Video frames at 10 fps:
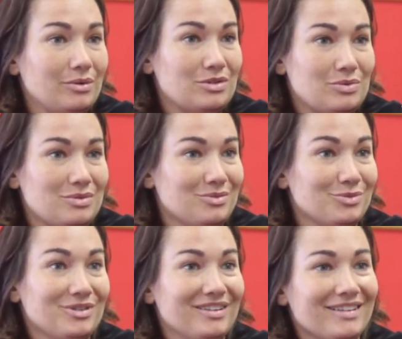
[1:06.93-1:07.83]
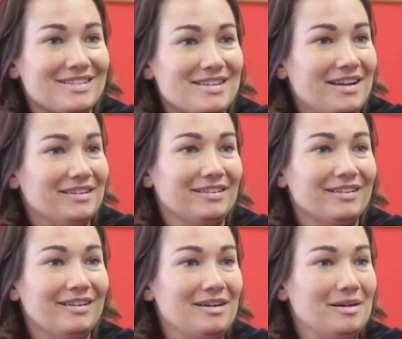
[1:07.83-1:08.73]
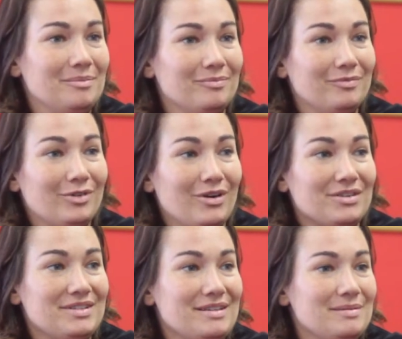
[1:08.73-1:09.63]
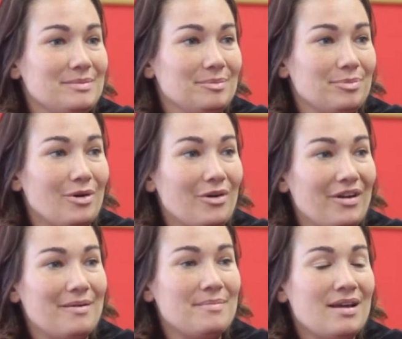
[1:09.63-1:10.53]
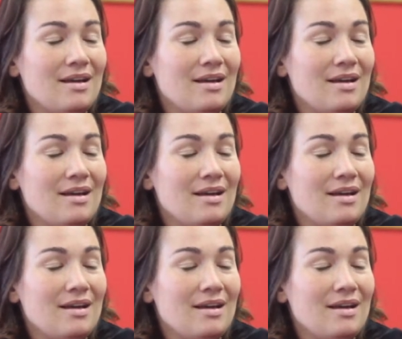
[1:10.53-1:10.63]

which was really exciting um, for our team and program.